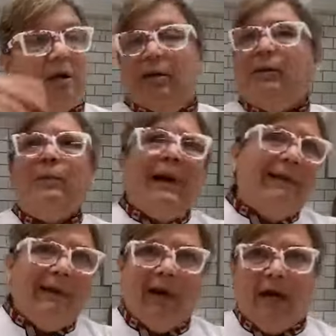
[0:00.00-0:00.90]
on the
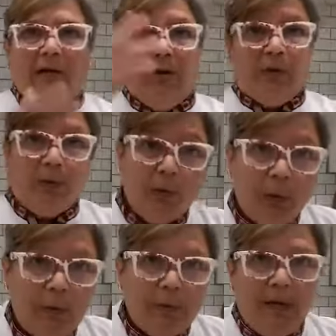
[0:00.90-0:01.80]
weather on the
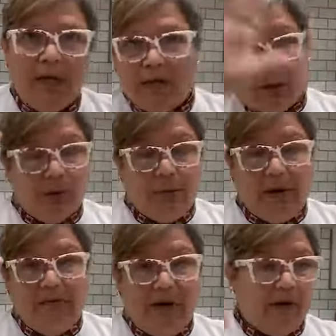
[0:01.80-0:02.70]
room i mean it's just so
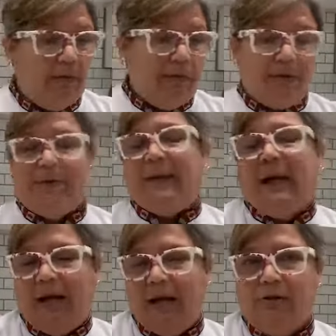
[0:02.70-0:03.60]
many variables
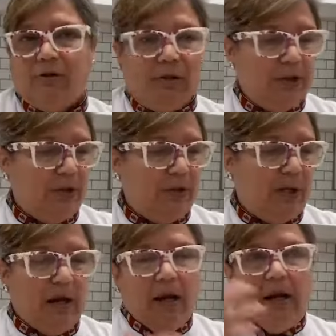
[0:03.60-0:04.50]
but i actually do
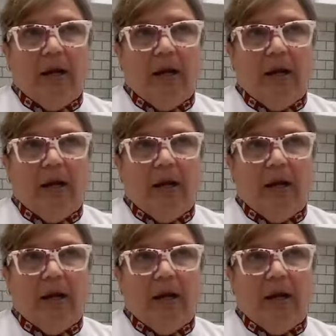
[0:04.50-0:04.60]
it